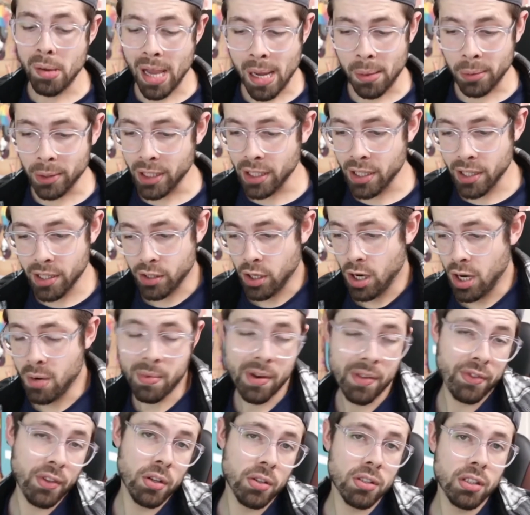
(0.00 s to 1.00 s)
able to
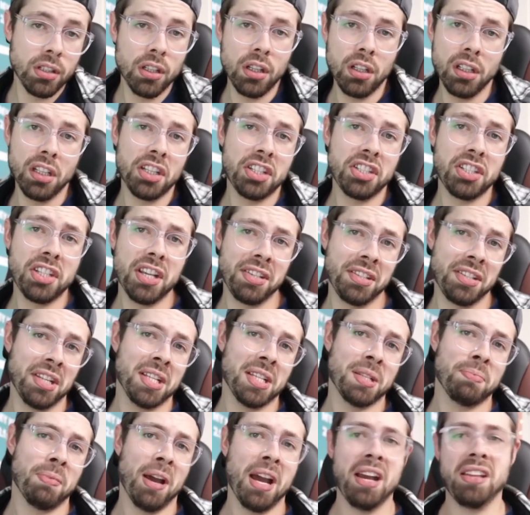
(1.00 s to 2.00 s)
determine if there's a little
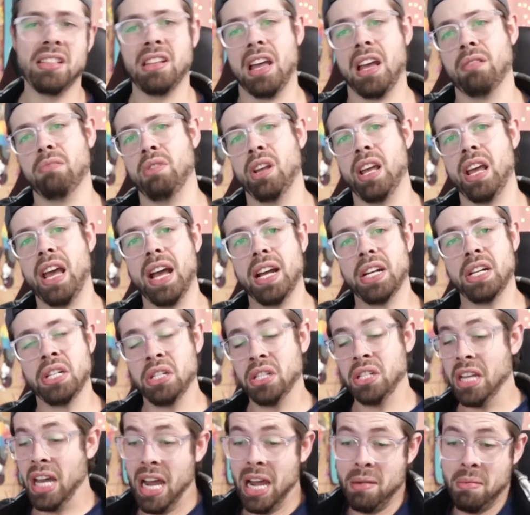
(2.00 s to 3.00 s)
assistance behind that
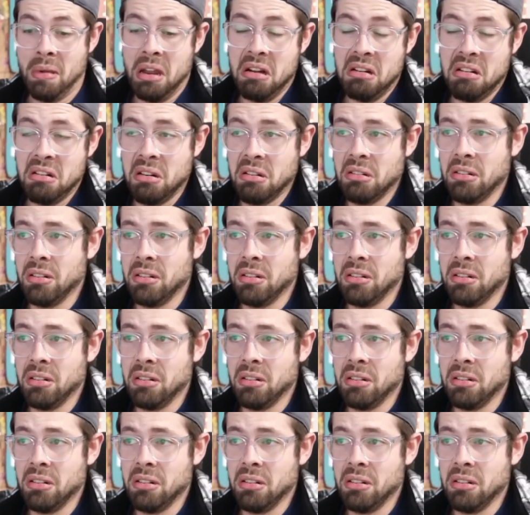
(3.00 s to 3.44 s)
reaction time, I don't know,